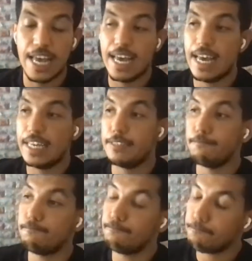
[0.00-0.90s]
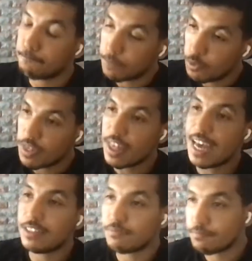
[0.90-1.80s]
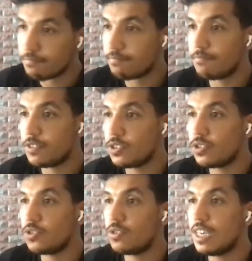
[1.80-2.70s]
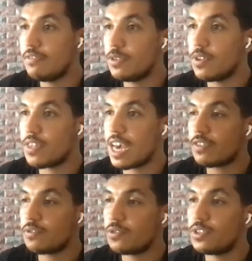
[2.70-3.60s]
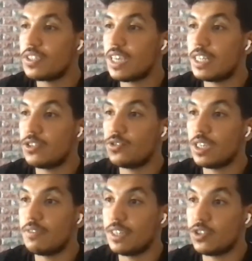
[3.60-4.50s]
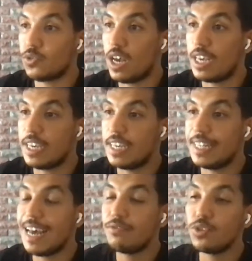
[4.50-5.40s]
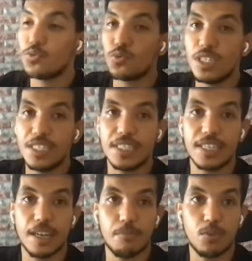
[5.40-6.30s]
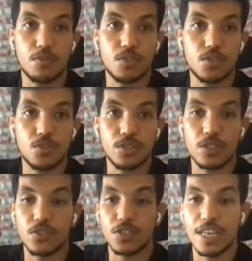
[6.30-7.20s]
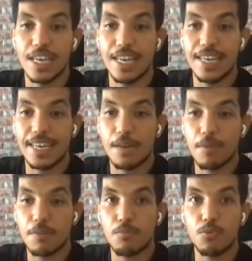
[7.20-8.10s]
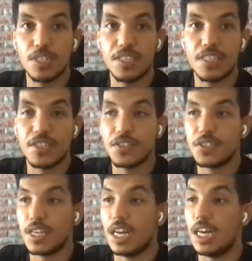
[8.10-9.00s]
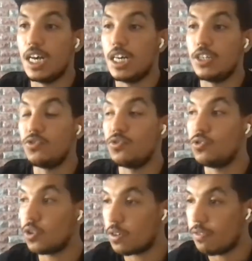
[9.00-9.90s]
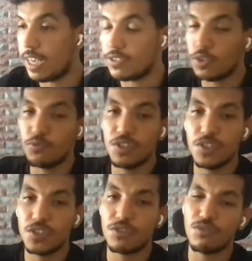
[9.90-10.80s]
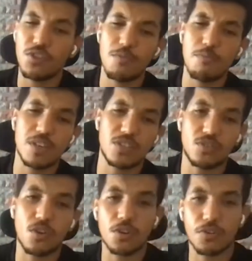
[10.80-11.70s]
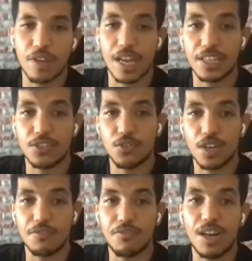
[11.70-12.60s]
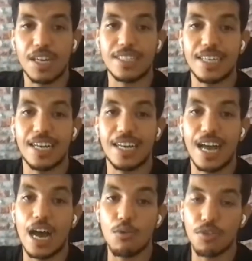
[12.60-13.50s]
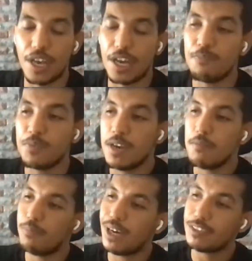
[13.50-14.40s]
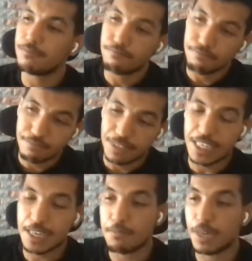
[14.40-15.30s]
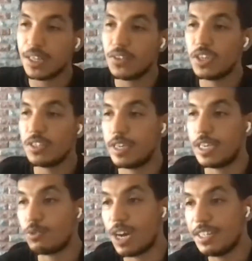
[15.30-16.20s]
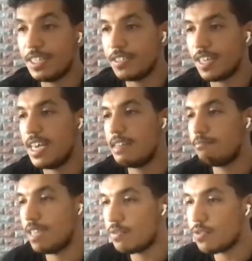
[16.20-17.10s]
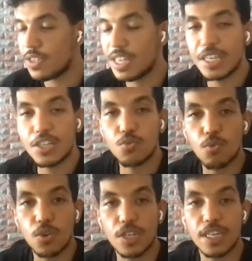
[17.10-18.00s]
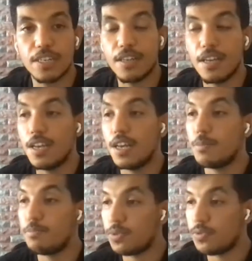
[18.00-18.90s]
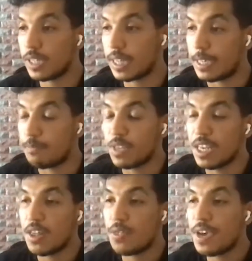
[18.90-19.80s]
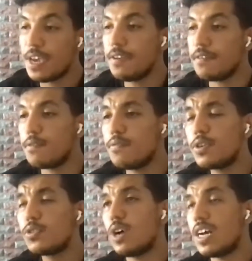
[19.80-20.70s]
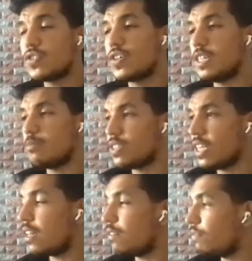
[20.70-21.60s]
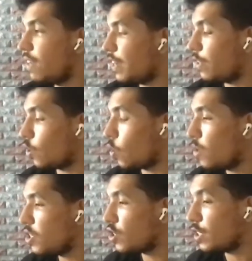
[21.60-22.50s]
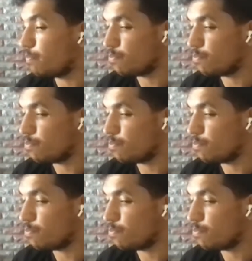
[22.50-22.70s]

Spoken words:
And with that, Faro decided to give it a try. And after reading a couple of tutorials, he came up with this Docker file. So this is not the best Docker file that you can find out there, but he built it, he ran it, and everything is working perfectly. Then Faro asked himself another question.